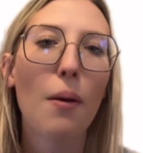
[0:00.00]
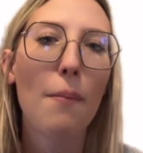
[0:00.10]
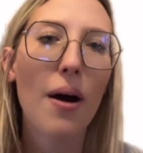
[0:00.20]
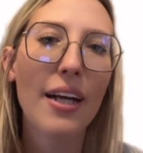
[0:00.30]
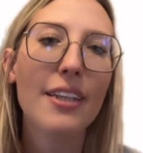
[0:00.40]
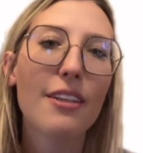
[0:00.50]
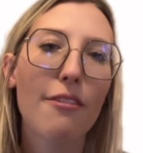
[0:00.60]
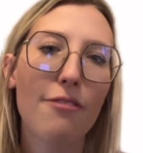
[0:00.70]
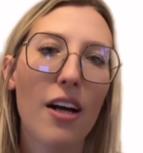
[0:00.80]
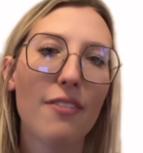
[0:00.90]
minus
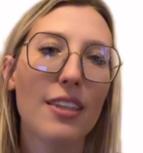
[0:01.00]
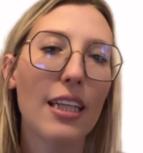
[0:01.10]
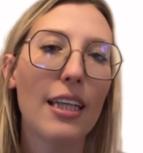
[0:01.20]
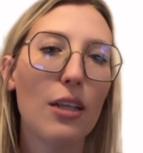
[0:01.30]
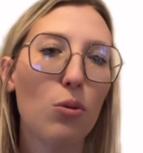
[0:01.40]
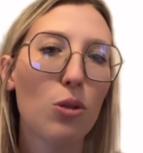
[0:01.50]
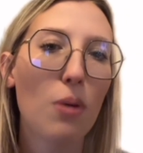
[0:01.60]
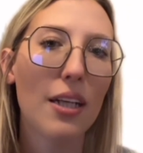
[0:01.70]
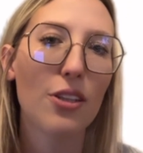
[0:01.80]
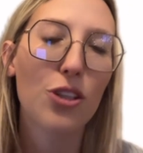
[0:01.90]
5c equals
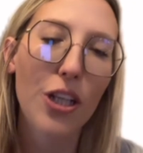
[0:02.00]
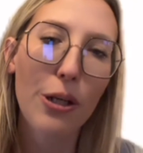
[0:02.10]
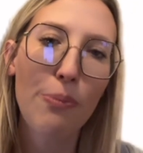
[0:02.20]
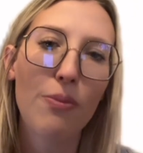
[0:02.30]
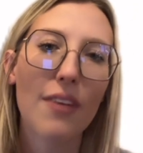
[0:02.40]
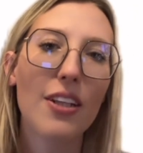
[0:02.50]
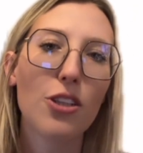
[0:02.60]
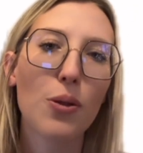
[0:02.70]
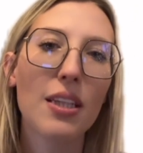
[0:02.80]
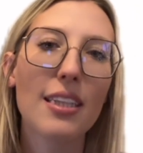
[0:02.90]
minus 2. And then
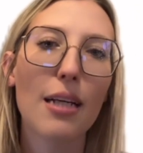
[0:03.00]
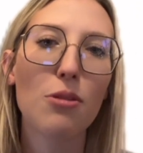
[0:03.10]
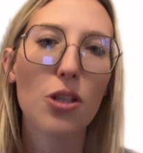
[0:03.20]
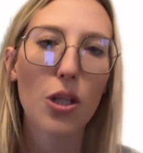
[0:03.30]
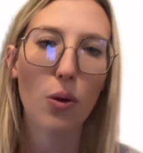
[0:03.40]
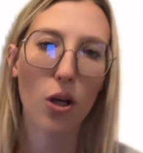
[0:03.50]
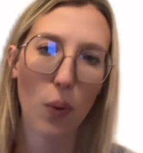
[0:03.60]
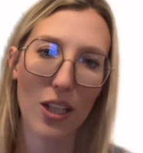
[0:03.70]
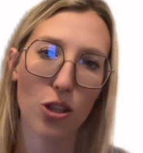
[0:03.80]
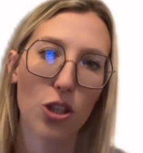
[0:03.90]
doing the same to
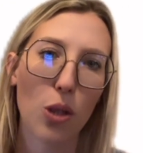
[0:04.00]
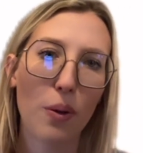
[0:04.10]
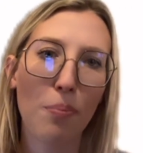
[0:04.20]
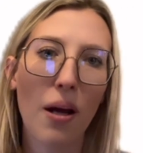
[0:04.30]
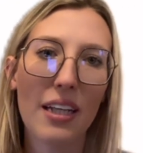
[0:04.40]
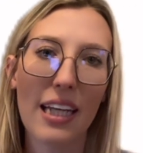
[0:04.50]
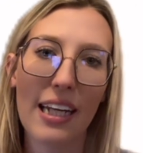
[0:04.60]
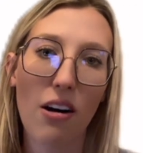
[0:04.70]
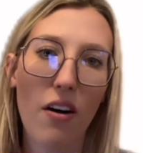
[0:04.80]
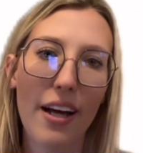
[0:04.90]
equation 2, we're plugging
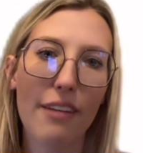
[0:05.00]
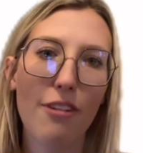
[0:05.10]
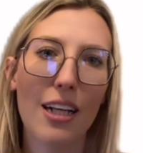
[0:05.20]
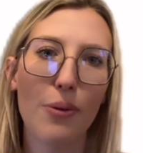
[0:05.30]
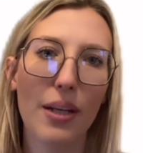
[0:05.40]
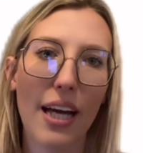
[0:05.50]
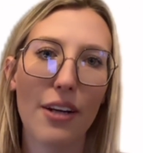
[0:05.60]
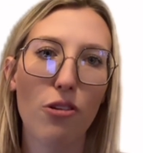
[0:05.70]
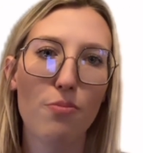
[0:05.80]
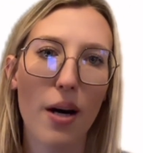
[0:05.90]
in our a value
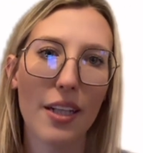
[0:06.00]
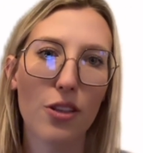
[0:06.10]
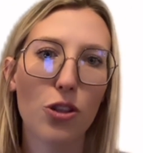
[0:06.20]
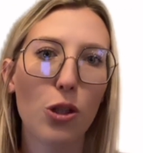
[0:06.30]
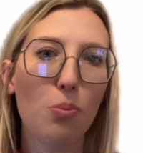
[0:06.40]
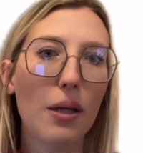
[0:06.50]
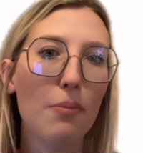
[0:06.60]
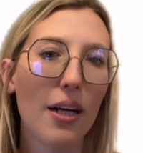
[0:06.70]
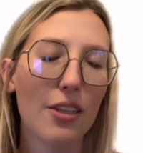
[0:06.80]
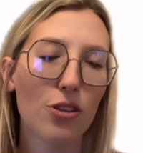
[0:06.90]
again of minus 2b
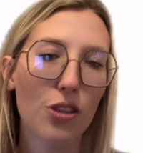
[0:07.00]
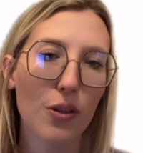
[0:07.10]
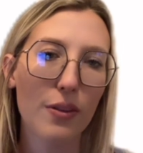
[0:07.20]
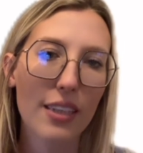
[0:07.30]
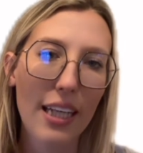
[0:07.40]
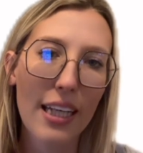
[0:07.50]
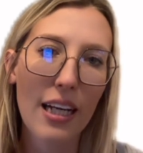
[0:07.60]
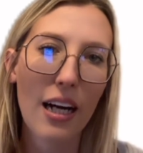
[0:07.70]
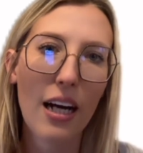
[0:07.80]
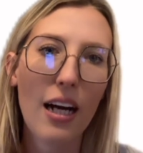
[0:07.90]
minus 2c.
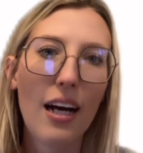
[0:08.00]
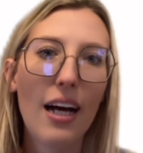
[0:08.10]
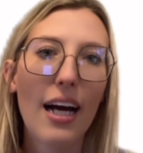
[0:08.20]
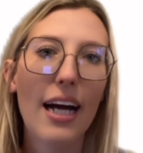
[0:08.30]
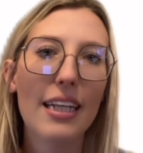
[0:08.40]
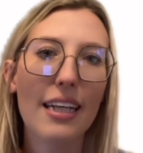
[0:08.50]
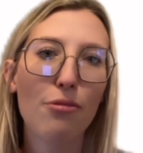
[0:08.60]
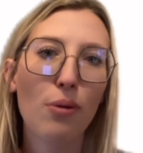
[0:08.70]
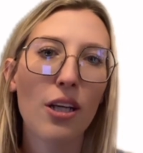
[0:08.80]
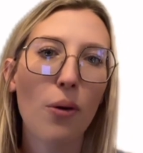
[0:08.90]
And
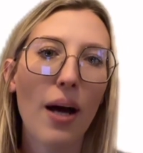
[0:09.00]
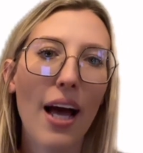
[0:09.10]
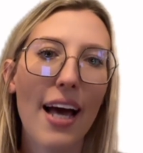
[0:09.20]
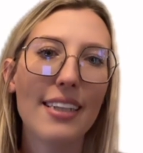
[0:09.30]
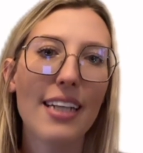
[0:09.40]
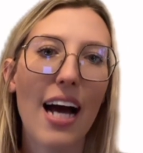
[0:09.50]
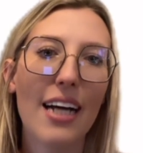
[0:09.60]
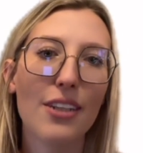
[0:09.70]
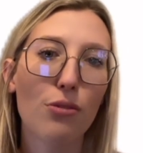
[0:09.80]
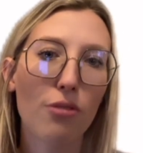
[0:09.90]
if we go ahead
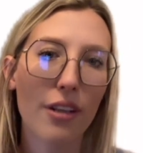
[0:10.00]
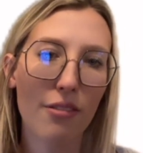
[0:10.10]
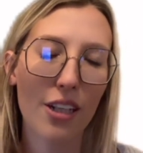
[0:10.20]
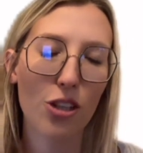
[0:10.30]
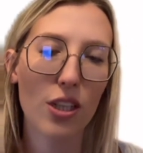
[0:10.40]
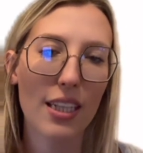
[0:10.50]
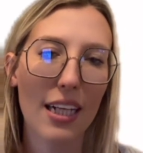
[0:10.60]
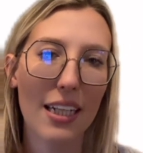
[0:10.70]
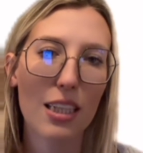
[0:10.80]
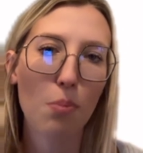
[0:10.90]
and rearrange this
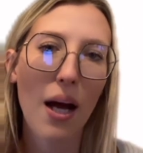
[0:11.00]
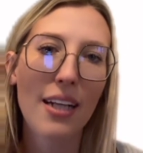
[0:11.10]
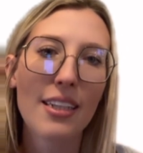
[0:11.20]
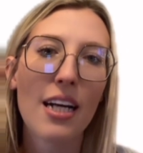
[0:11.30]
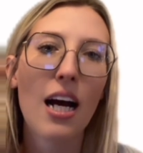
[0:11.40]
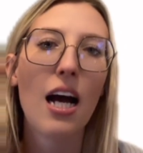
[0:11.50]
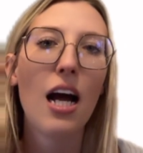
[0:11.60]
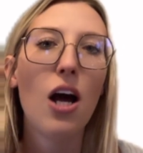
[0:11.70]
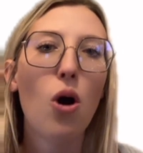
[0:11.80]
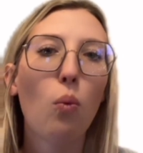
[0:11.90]
and expand,
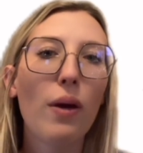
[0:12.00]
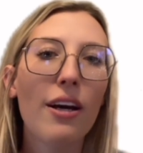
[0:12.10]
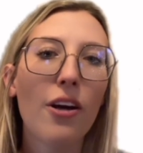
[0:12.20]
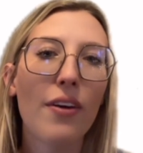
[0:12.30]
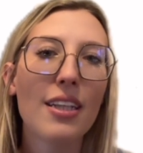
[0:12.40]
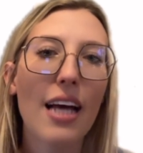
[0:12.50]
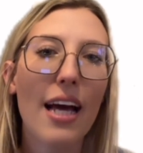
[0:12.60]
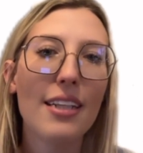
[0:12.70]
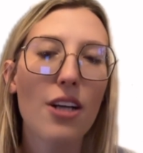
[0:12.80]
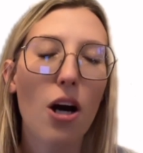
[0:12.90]
we are going to
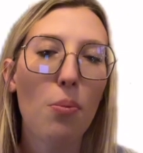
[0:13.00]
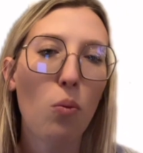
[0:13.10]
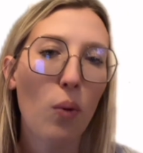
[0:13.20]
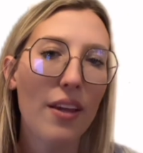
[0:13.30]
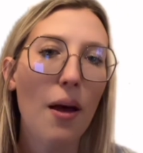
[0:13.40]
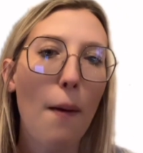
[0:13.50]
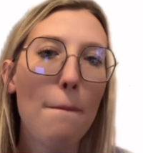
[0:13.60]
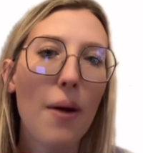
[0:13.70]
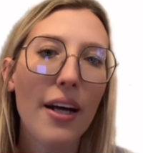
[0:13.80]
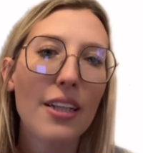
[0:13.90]
end up with
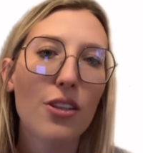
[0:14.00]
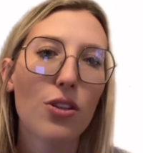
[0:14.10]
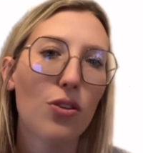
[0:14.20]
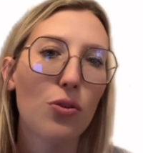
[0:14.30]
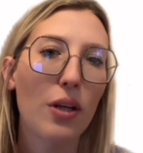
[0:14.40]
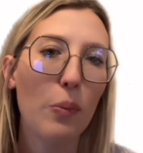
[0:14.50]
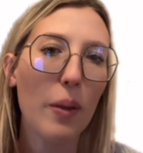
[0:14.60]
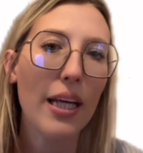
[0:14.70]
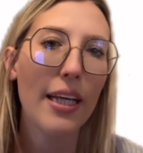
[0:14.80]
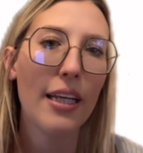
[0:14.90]
minus
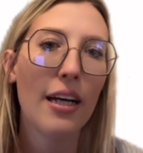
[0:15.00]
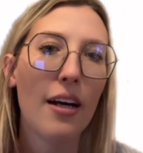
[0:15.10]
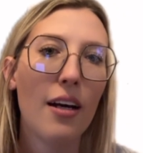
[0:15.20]
3b